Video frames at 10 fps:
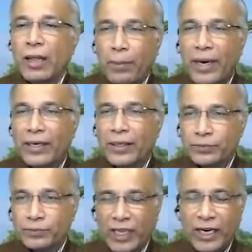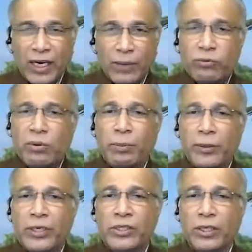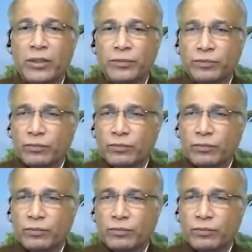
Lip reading: But it comes from a person